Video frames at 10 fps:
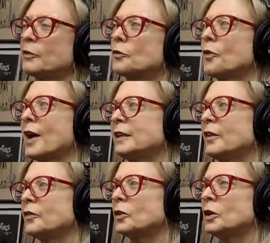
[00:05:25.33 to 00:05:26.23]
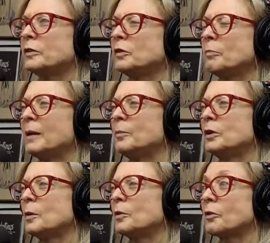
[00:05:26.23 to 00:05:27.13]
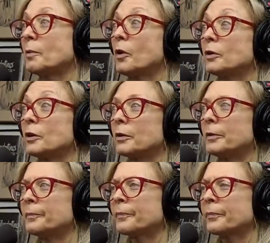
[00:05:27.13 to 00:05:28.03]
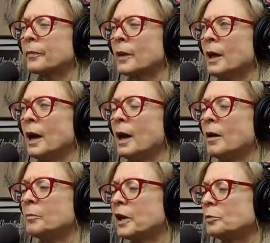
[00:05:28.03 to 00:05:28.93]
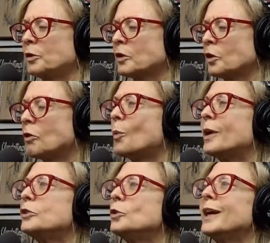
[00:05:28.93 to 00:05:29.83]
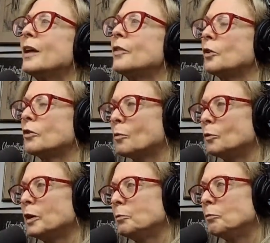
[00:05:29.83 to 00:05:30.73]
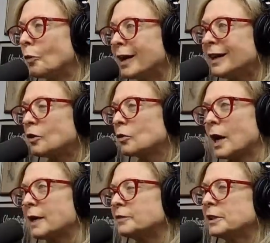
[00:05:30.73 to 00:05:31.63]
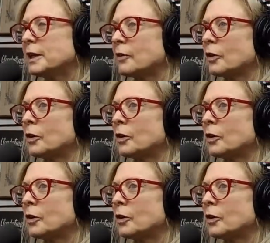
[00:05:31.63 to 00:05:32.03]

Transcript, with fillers: If you're frantic that they're closing, maybe you're not with the right partner. Mm-hmm. Um, because when you start growing together, start really braiding your lives together,